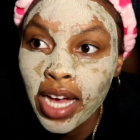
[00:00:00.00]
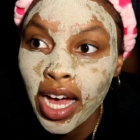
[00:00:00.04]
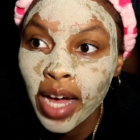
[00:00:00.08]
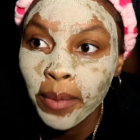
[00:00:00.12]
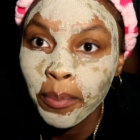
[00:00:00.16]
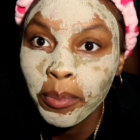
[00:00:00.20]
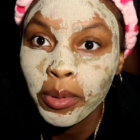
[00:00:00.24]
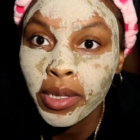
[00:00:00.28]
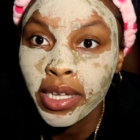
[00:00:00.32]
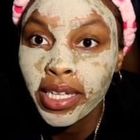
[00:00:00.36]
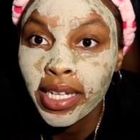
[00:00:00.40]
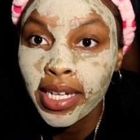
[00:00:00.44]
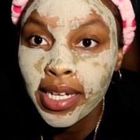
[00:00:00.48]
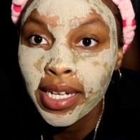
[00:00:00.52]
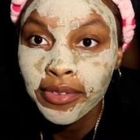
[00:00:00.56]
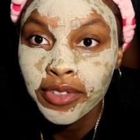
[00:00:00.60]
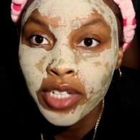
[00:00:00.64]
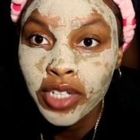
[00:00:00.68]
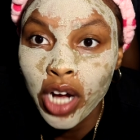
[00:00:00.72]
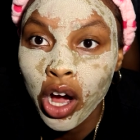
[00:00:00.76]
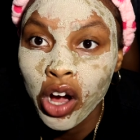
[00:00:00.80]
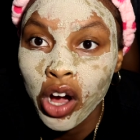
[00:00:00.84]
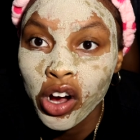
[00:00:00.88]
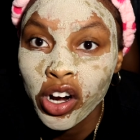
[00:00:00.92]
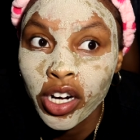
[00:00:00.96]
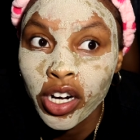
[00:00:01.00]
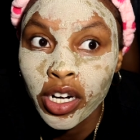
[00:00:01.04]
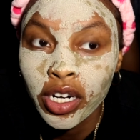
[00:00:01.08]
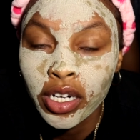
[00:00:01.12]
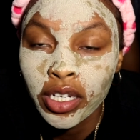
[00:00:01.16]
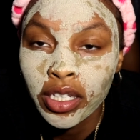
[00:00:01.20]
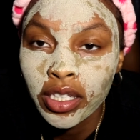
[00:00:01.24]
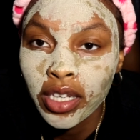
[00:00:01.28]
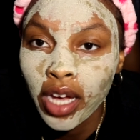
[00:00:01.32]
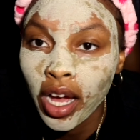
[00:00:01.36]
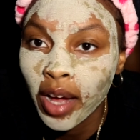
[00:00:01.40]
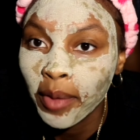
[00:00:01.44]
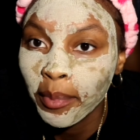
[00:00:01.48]
uplift our
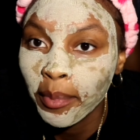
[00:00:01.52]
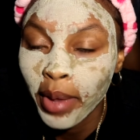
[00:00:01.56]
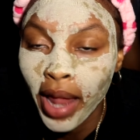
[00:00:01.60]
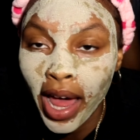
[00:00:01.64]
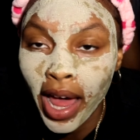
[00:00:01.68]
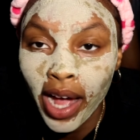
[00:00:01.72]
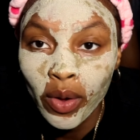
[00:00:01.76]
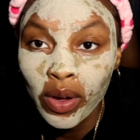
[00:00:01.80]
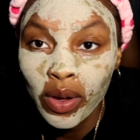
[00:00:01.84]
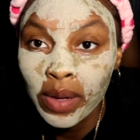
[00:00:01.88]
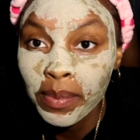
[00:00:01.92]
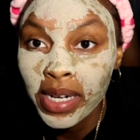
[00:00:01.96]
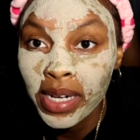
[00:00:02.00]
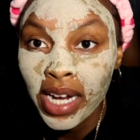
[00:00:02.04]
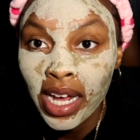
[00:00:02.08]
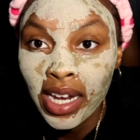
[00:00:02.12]
young black women